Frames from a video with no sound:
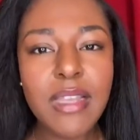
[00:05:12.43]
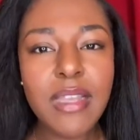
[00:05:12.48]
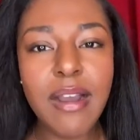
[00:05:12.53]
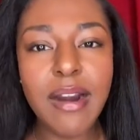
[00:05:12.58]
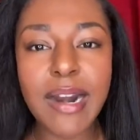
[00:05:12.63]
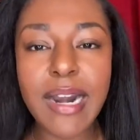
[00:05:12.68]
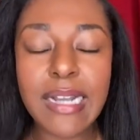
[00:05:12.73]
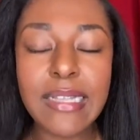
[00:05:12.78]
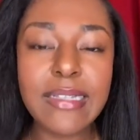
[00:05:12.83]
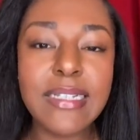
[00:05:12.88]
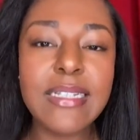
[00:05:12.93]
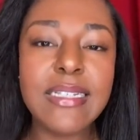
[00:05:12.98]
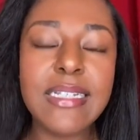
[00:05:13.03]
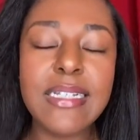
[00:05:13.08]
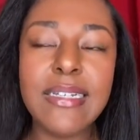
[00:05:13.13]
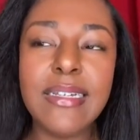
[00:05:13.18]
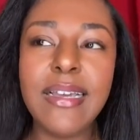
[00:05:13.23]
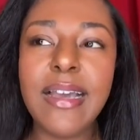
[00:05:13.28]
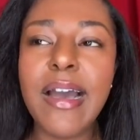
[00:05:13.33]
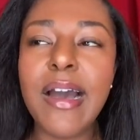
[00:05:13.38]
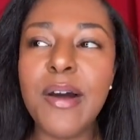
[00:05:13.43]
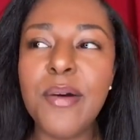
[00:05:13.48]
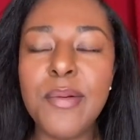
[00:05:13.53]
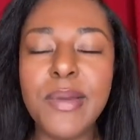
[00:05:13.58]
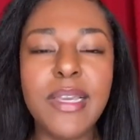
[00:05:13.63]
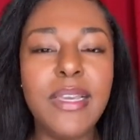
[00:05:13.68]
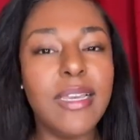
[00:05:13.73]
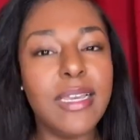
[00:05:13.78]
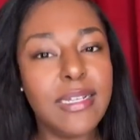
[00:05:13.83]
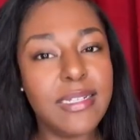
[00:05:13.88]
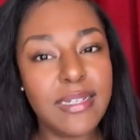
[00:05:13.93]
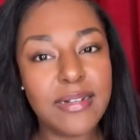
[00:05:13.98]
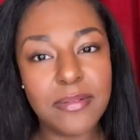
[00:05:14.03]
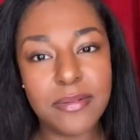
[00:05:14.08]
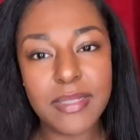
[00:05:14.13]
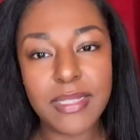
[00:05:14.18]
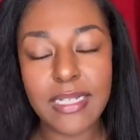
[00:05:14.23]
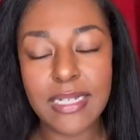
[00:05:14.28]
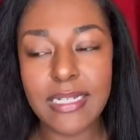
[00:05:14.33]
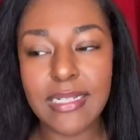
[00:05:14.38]
all right, let's see how we can get down
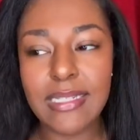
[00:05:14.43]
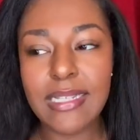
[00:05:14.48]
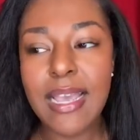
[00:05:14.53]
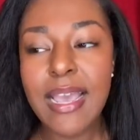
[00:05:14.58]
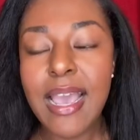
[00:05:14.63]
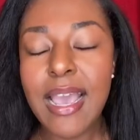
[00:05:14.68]
with this.